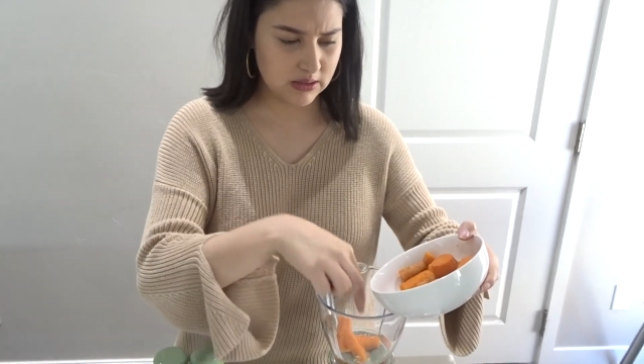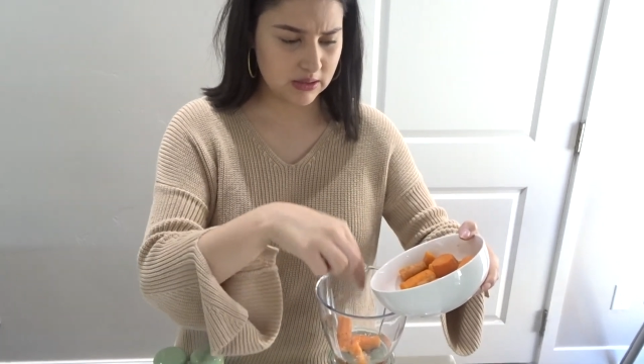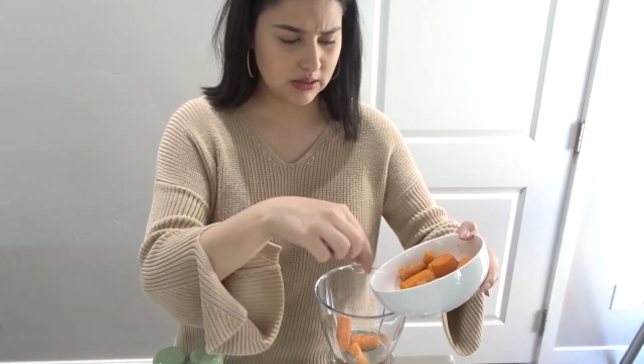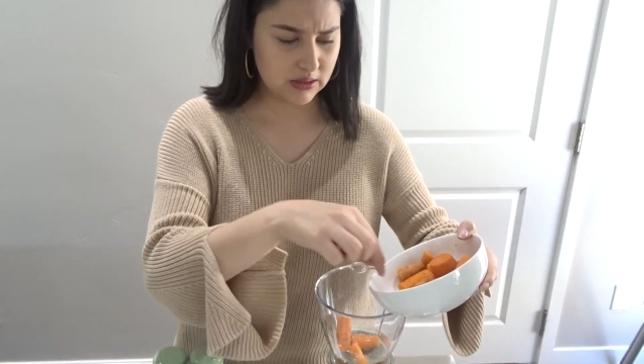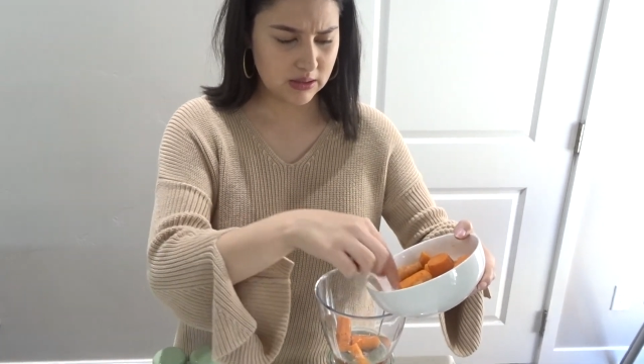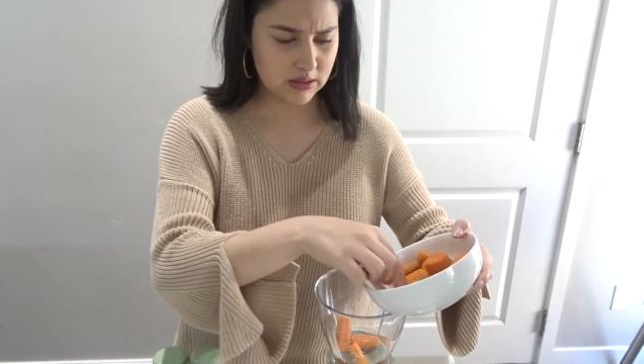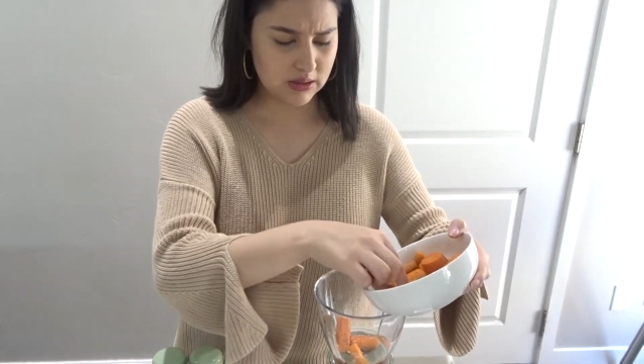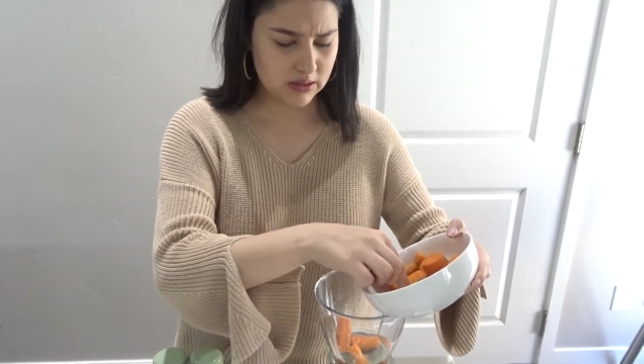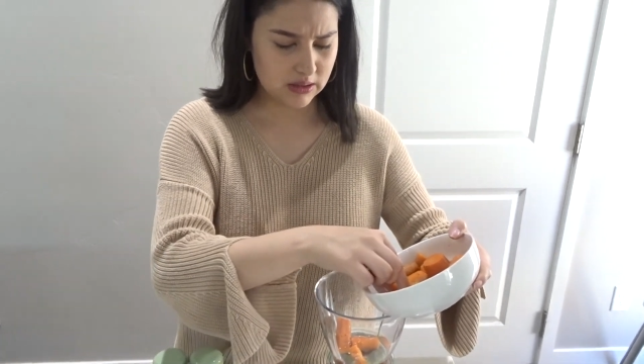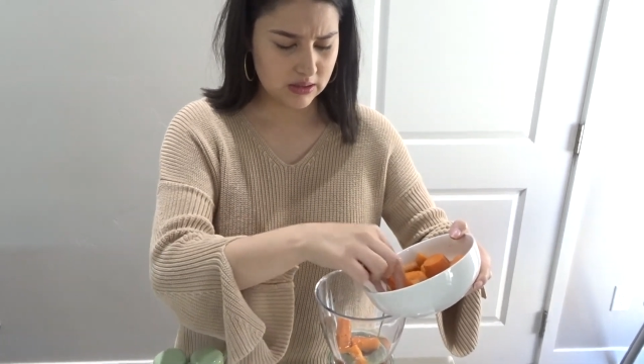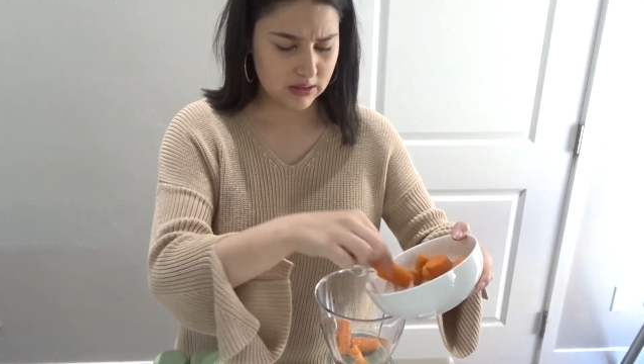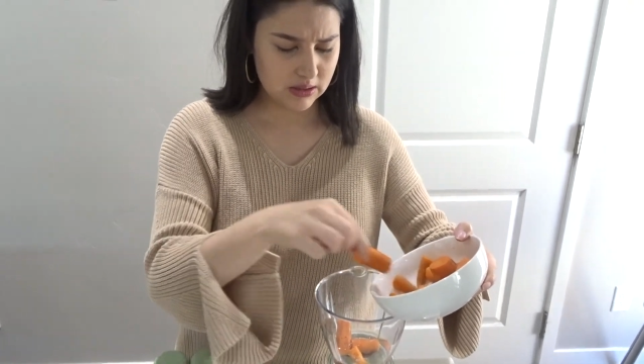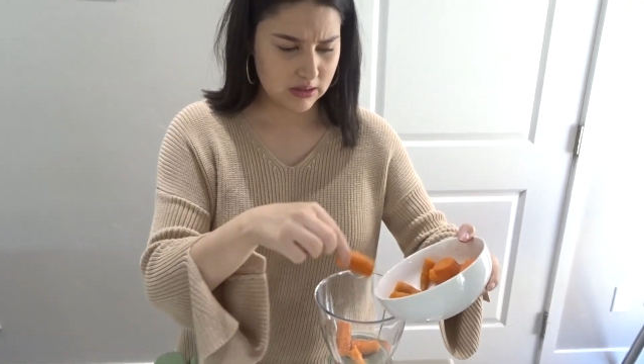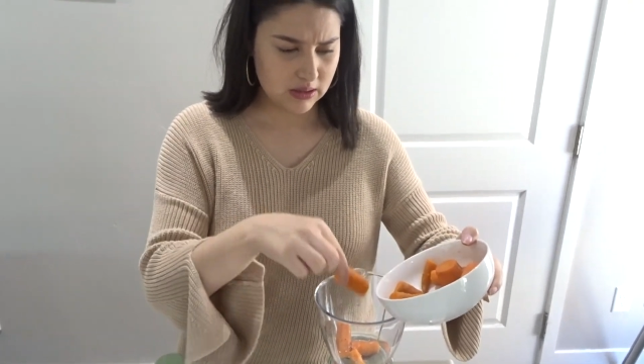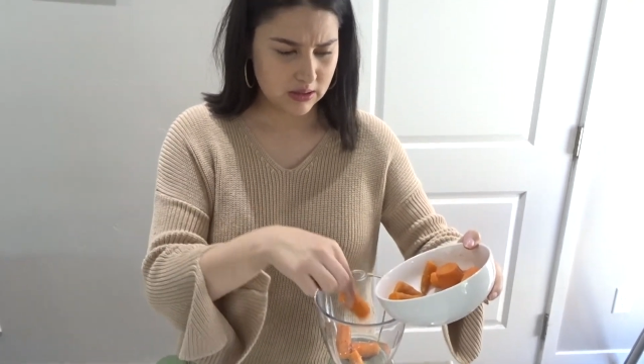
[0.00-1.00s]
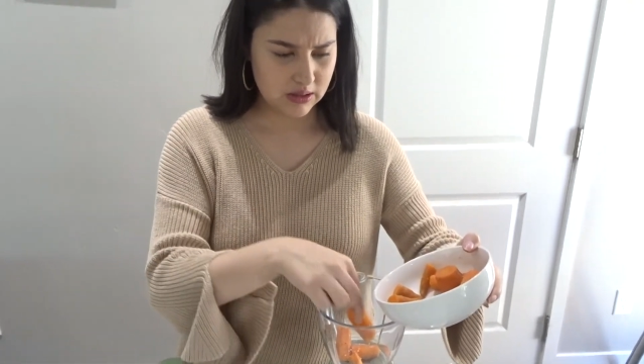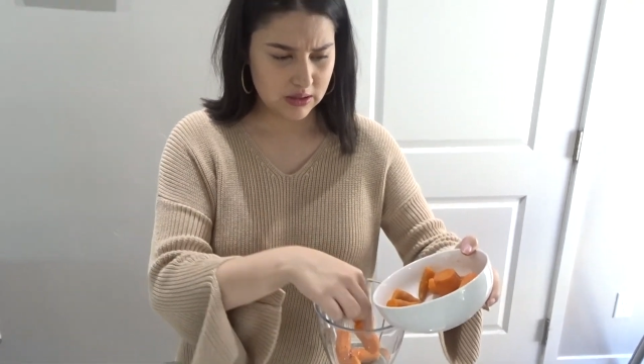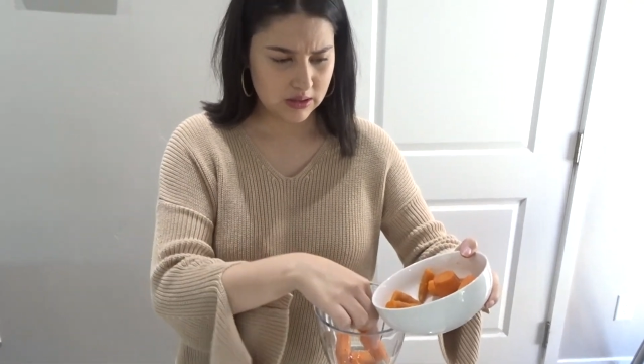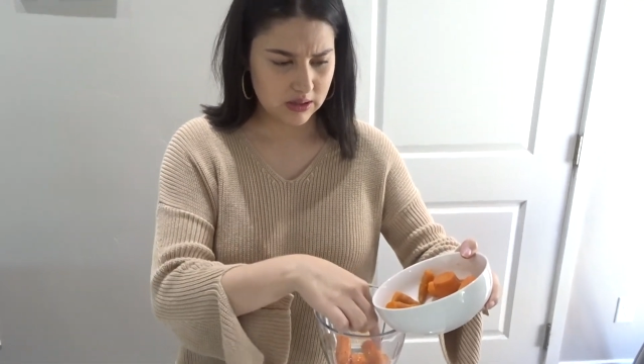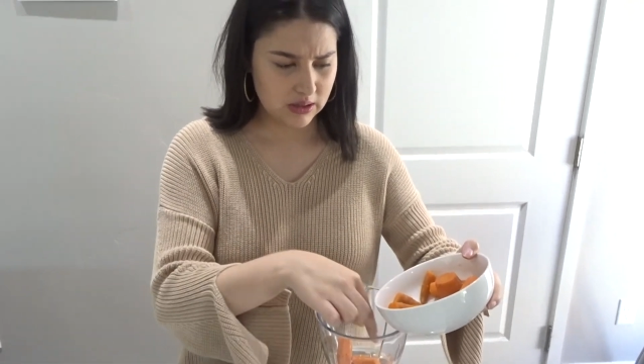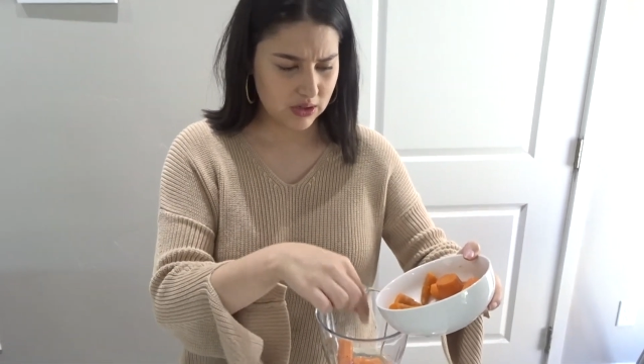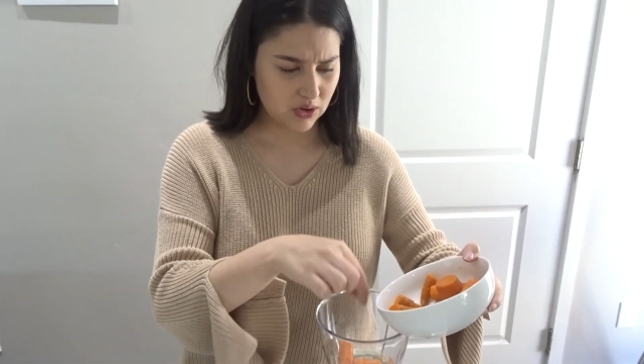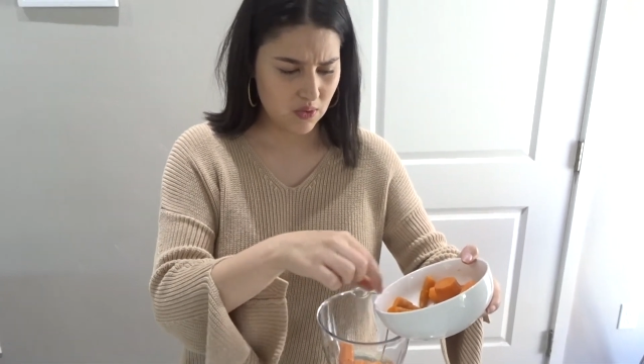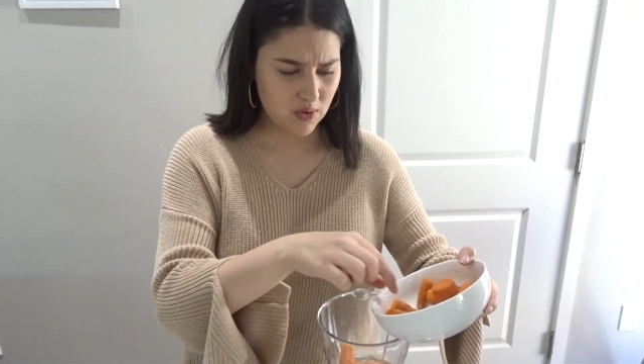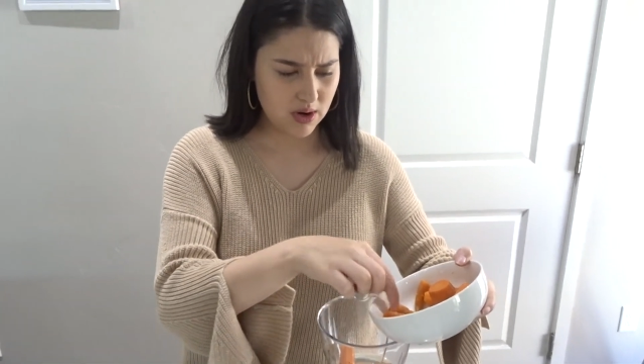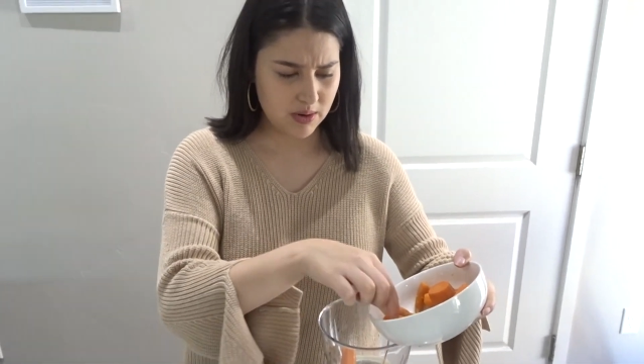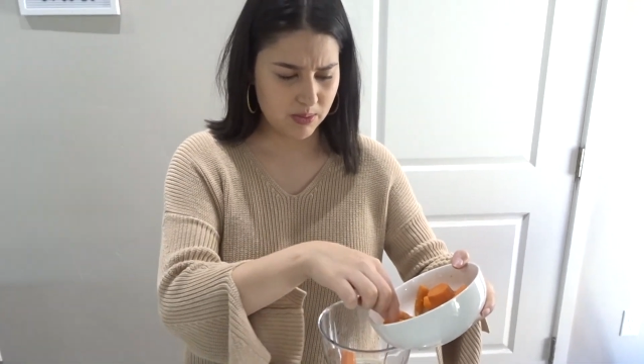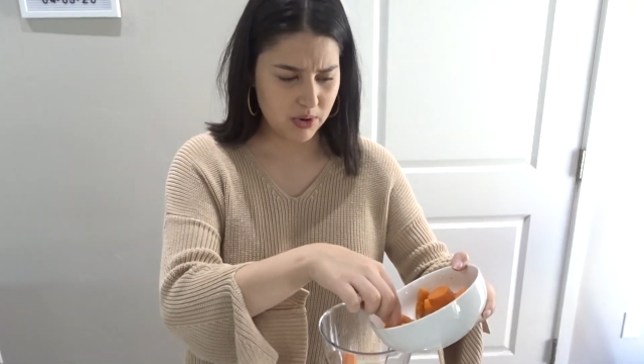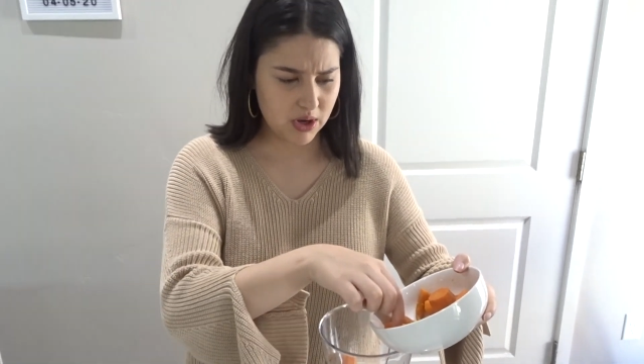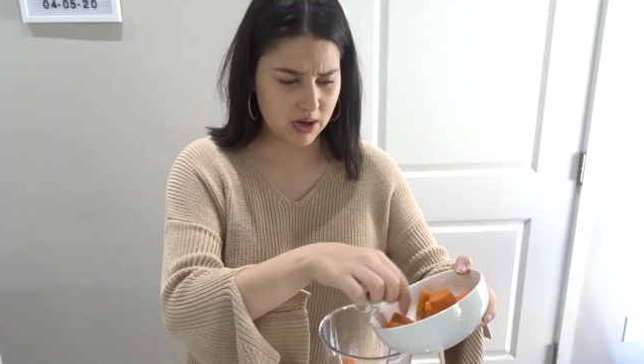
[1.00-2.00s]
I don't
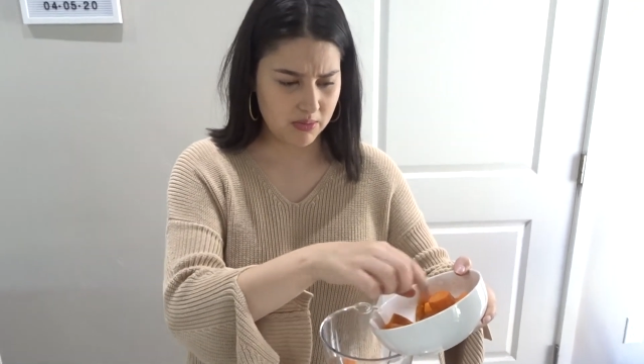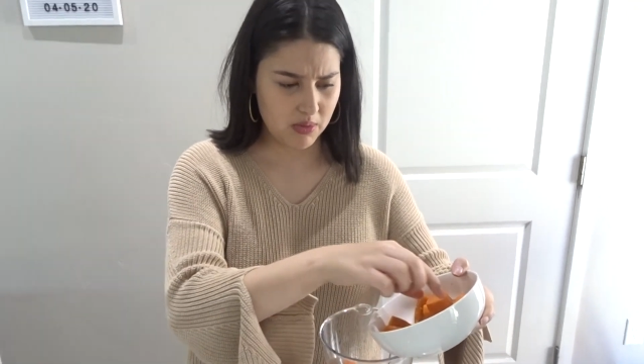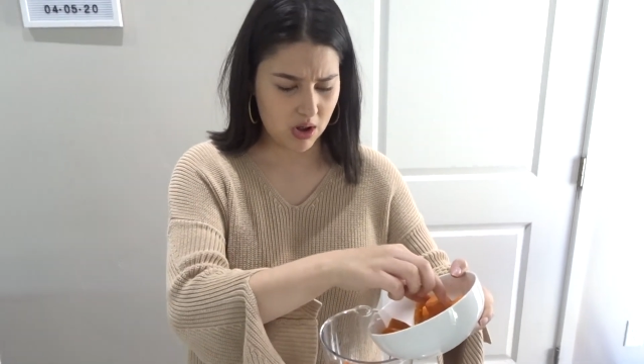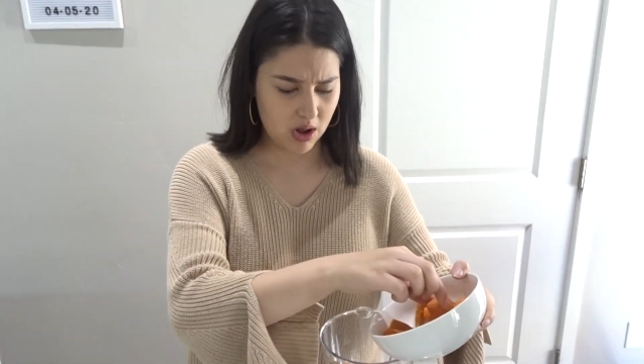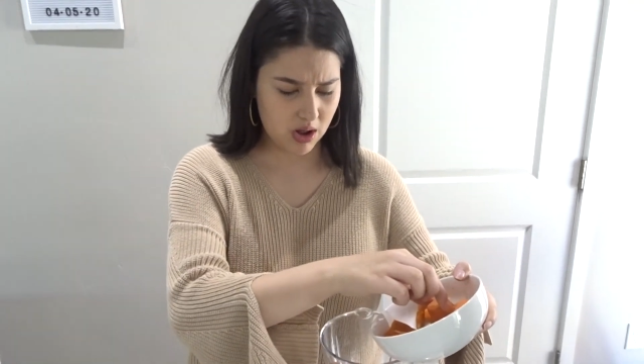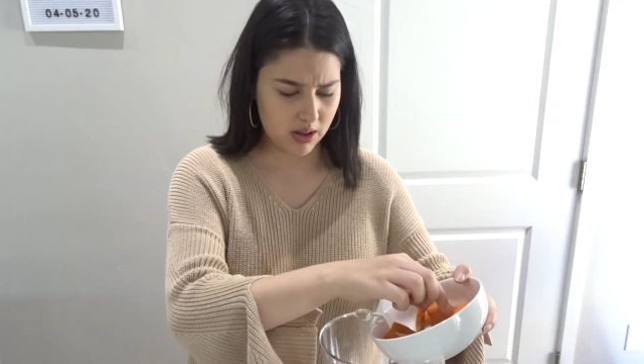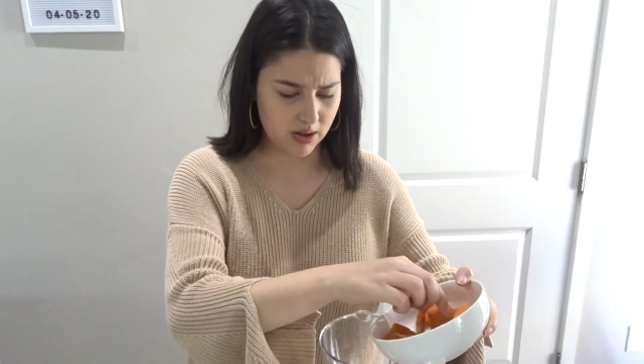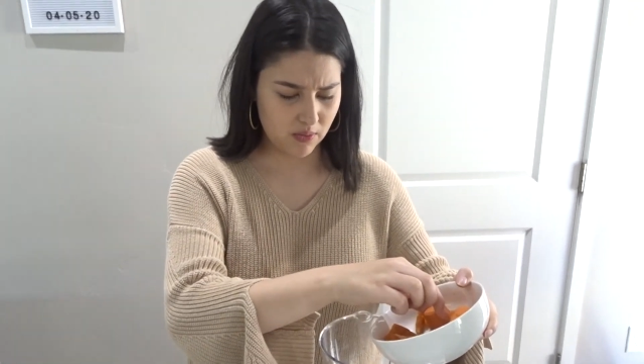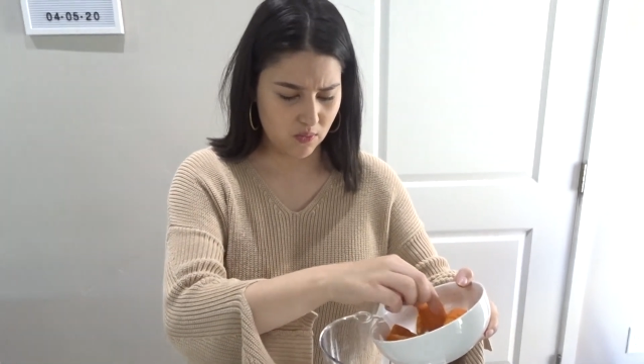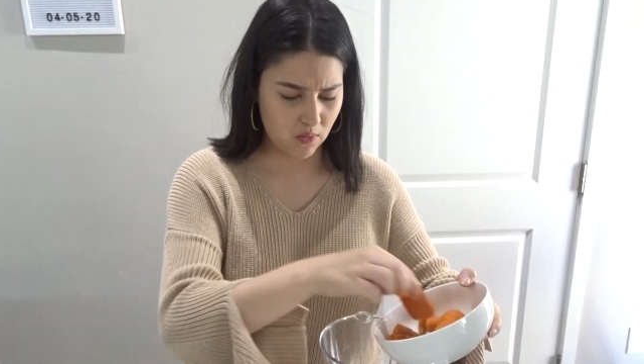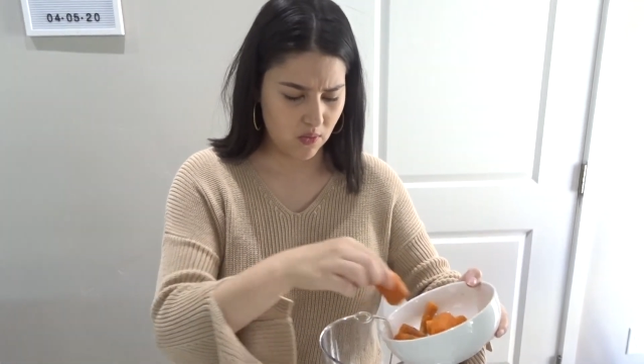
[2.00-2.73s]
want to put them all at